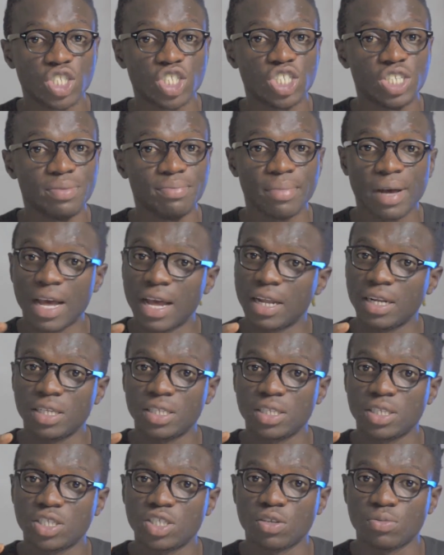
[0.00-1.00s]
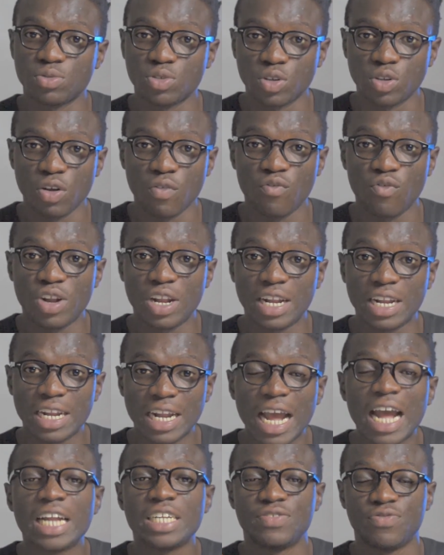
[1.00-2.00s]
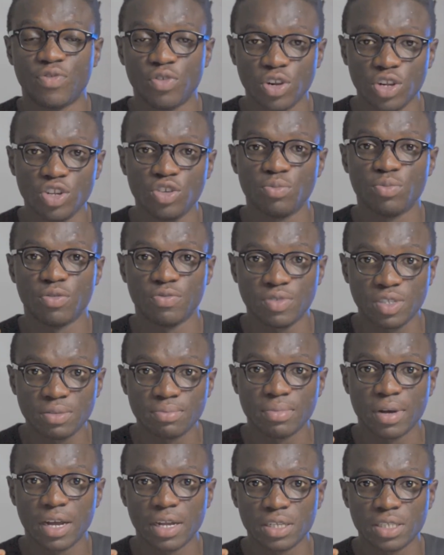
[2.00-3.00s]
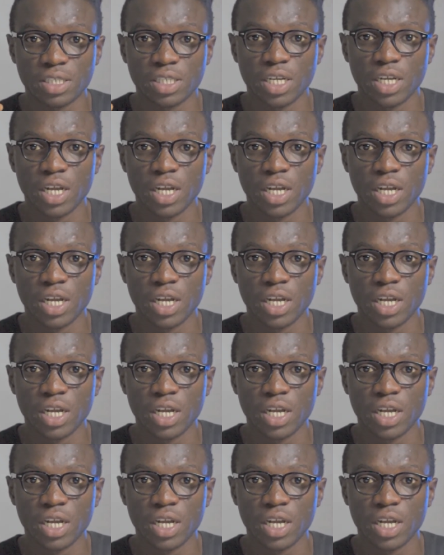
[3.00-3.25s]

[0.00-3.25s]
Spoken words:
demand, some sort of large volume of demand